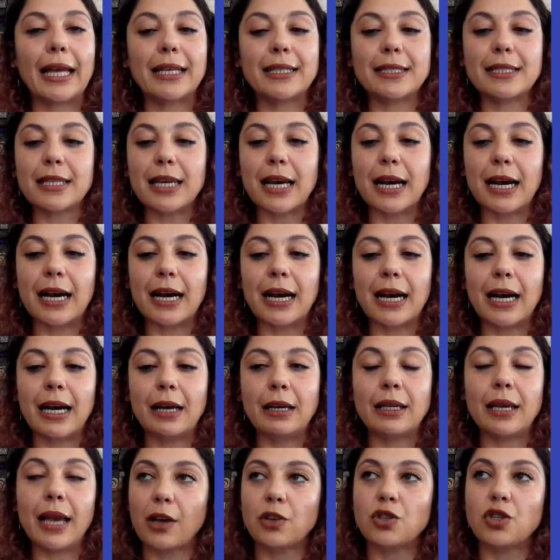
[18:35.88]
And
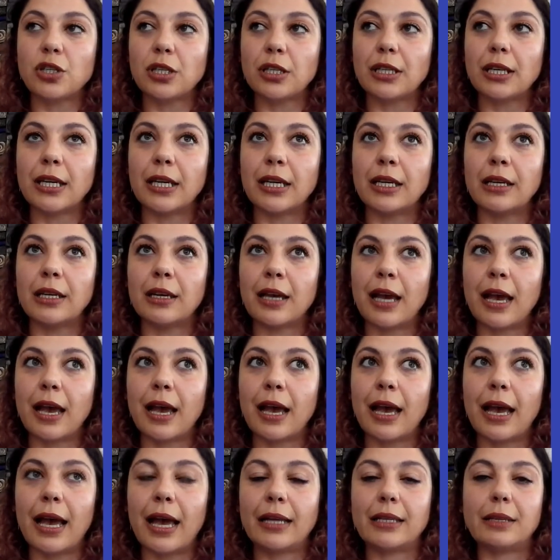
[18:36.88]
I actually
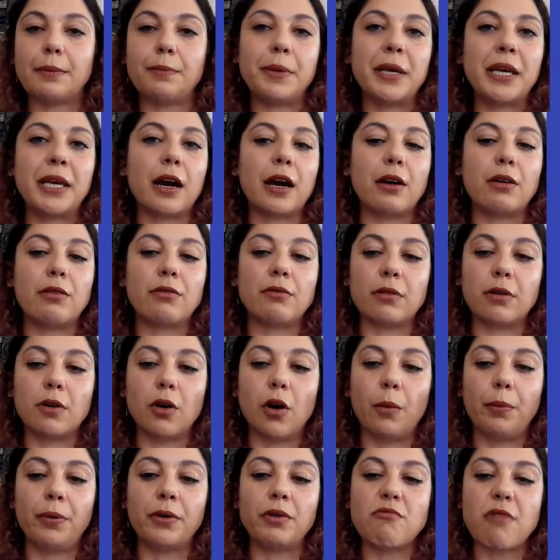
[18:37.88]
had a
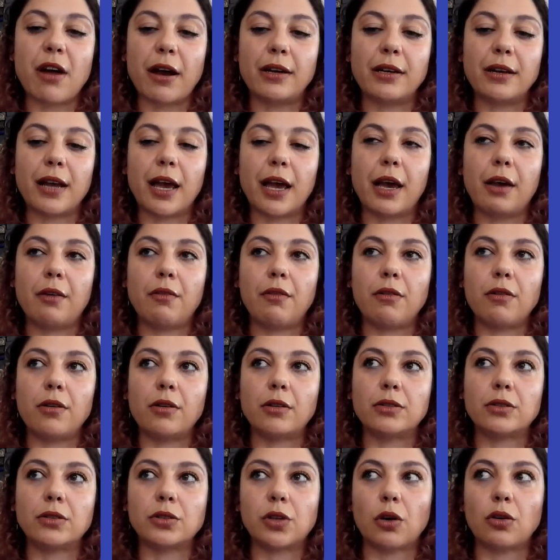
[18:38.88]
PR open right
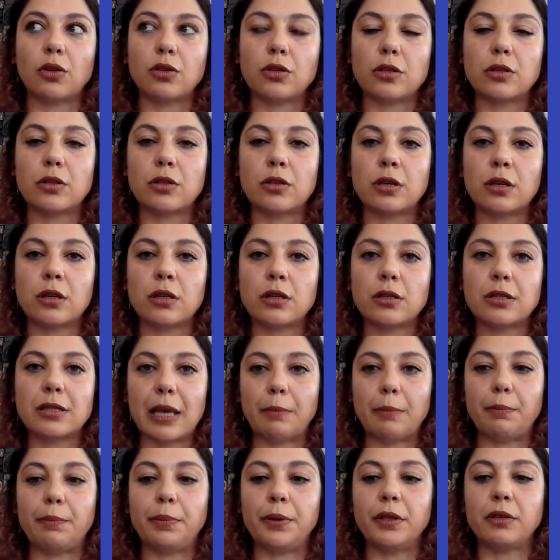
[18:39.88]
now on docs
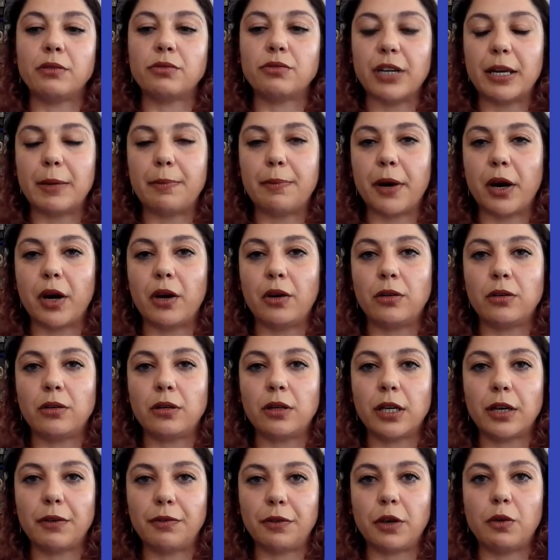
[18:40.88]
sample
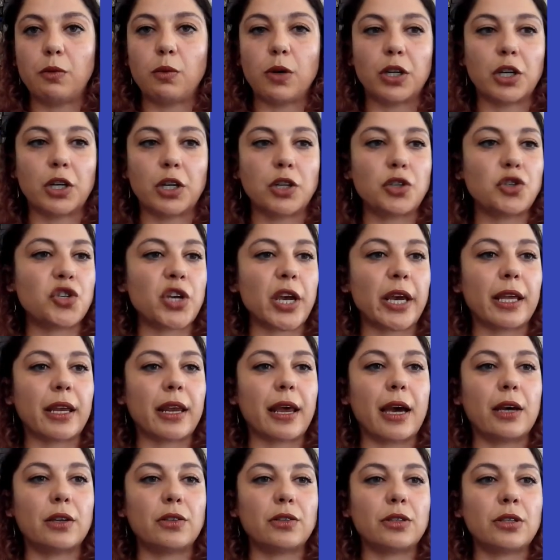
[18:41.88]
repo, if you want to
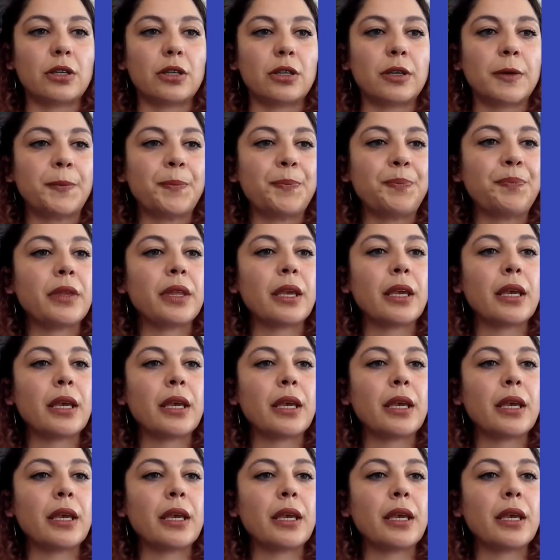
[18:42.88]
check it out.